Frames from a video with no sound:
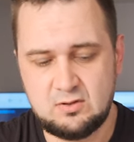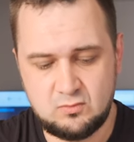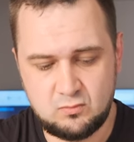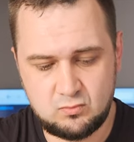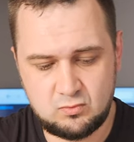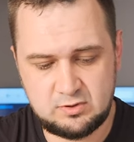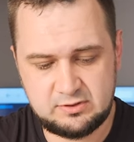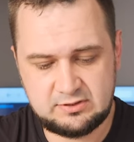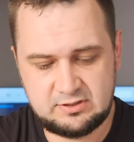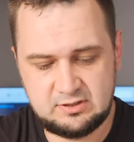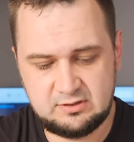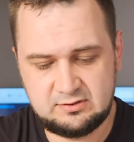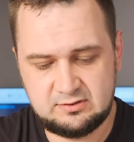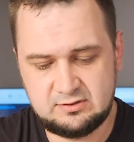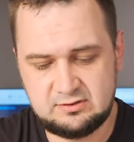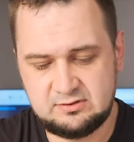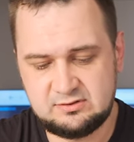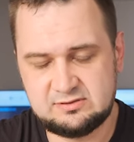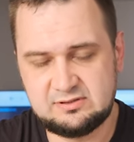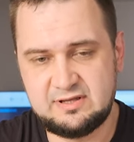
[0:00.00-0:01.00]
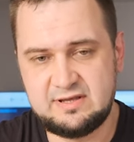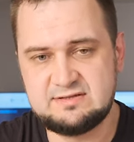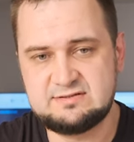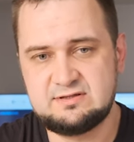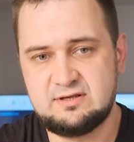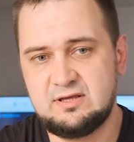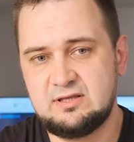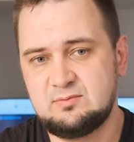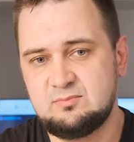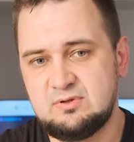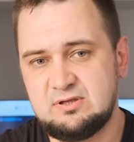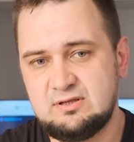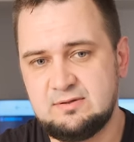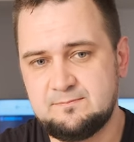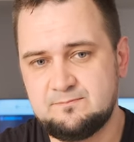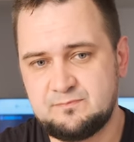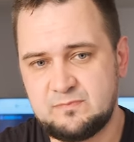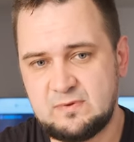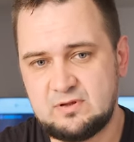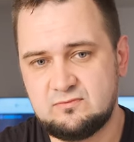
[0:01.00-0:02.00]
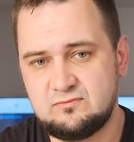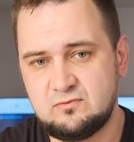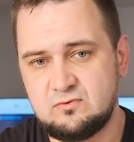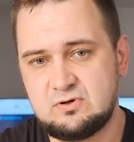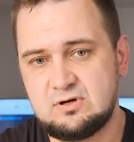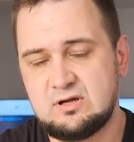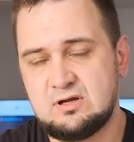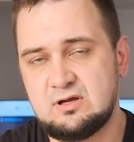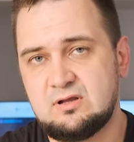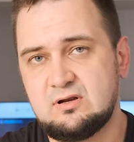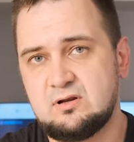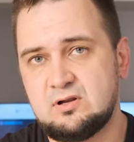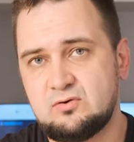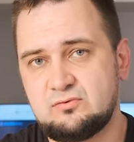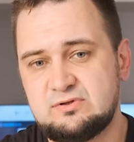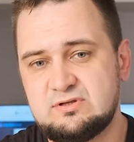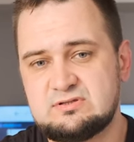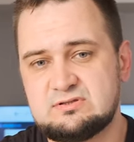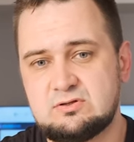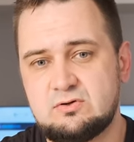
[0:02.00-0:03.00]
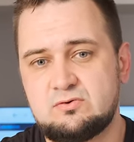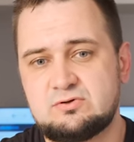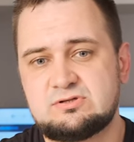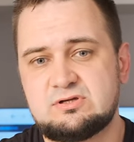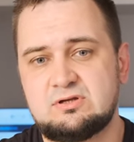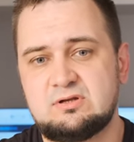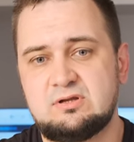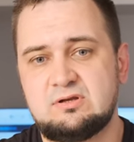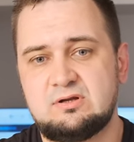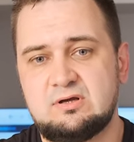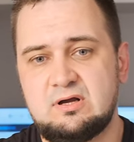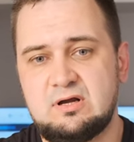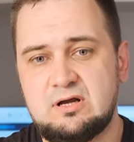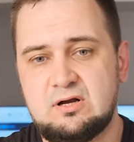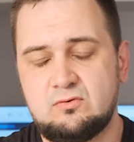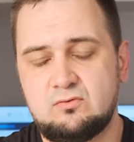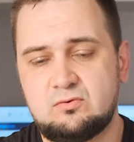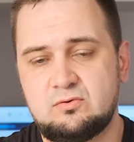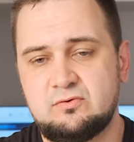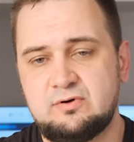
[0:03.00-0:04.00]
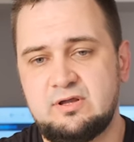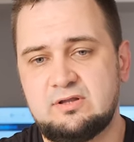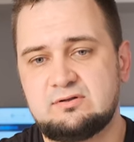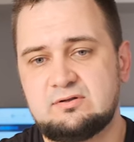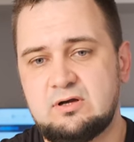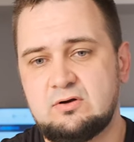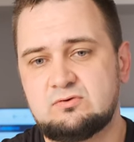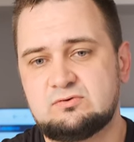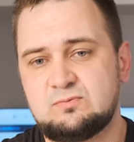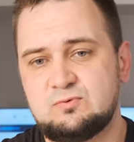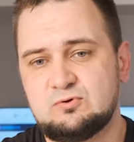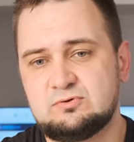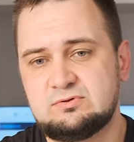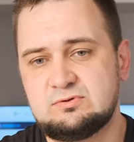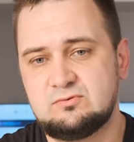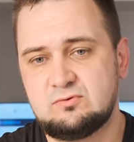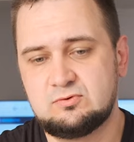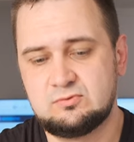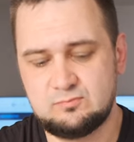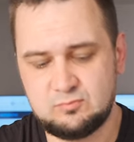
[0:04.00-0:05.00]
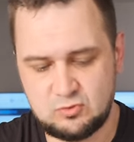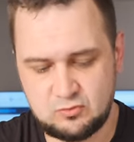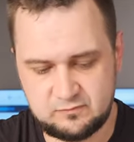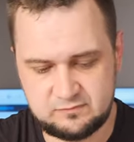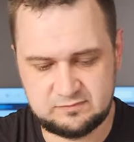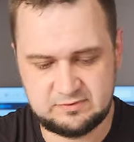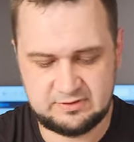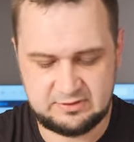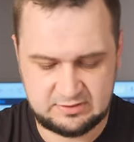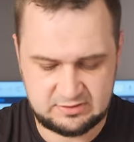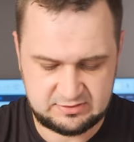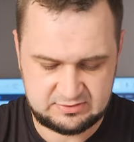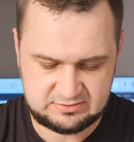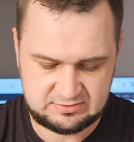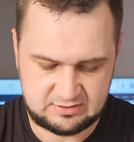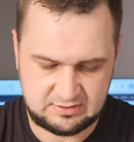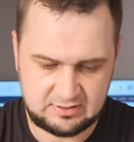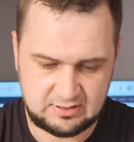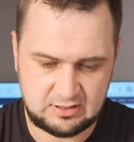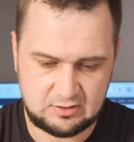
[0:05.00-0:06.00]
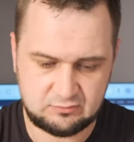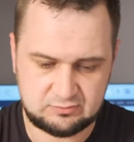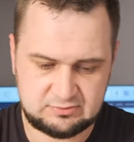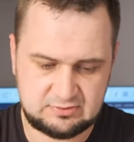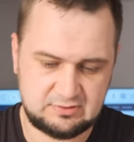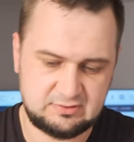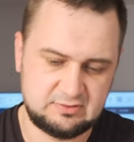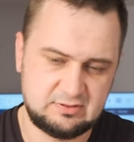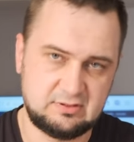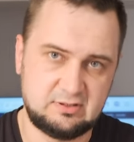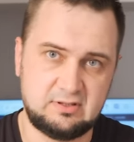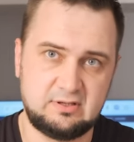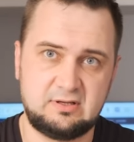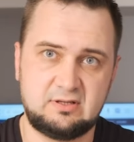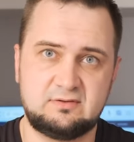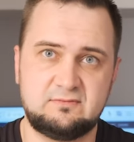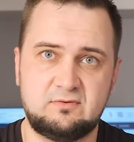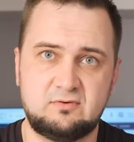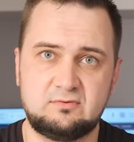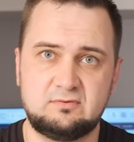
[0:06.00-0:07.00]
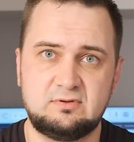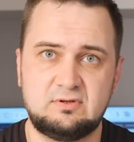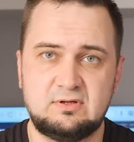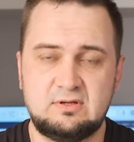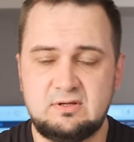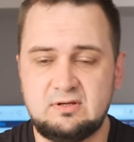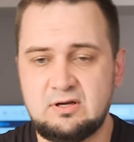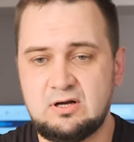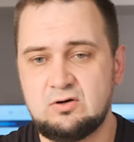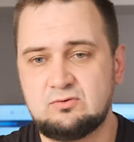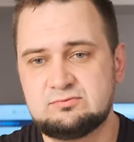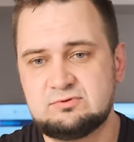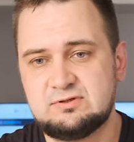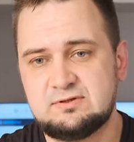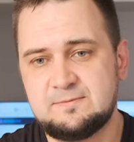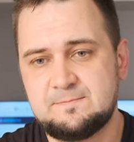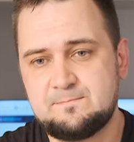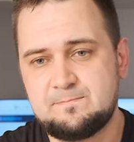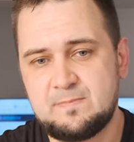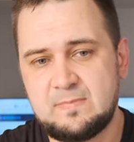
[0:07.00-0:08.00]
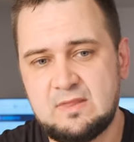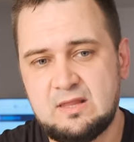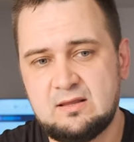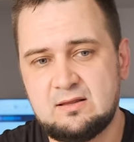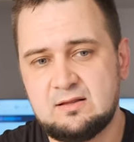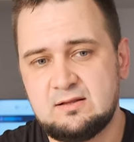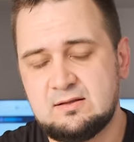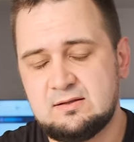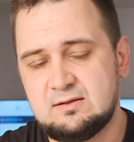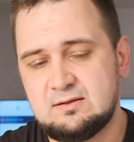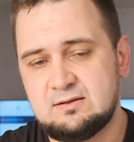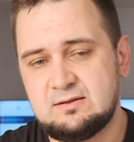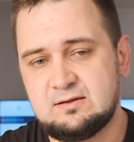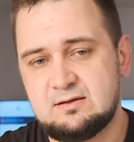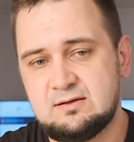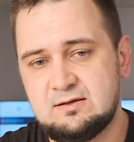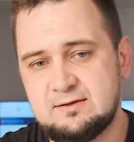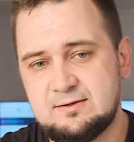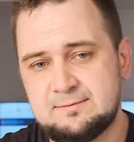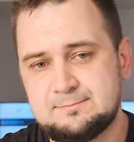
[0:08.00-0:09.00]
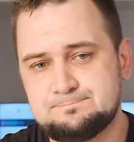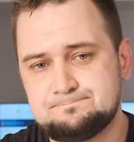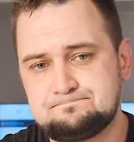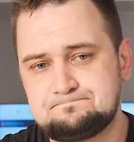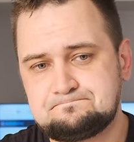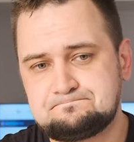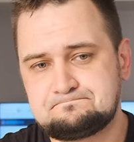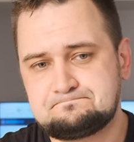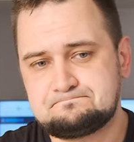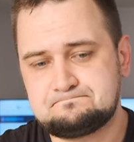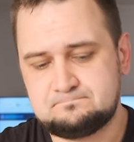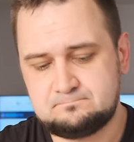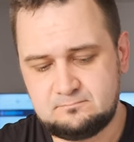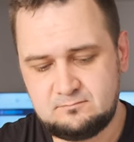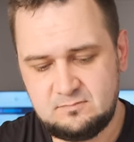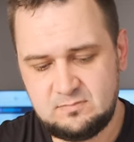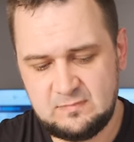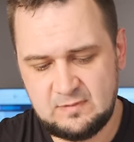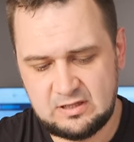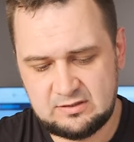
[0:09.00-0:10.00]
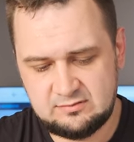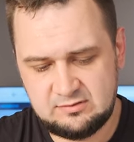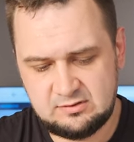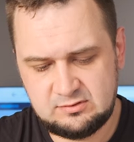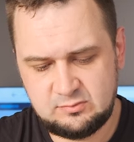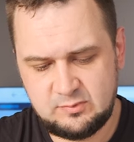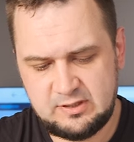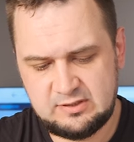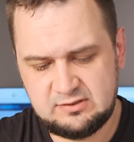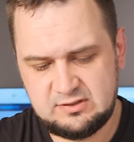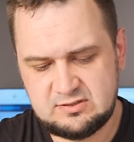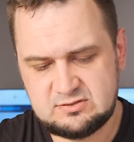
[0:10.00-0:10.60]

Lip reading: working in class AB for a low distortion and high current output on both the RCA out and the headphone out. D20